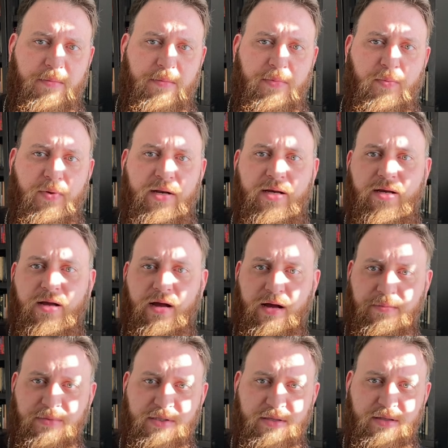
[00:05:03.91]
But when it
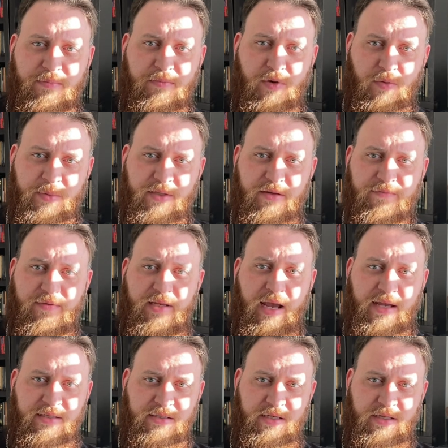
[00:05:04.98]
comes to the moment of
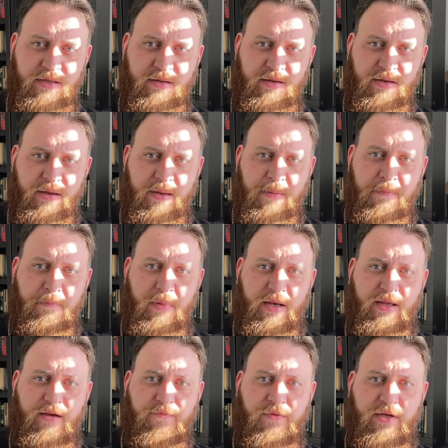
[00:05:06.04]
testing,
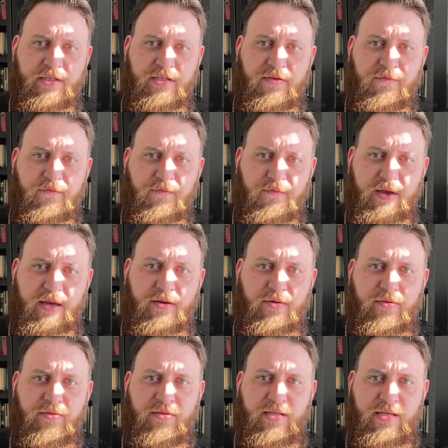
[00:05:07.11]
many of us
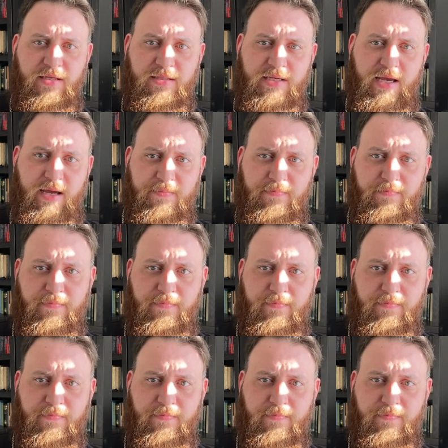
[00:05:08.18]
fail the exam.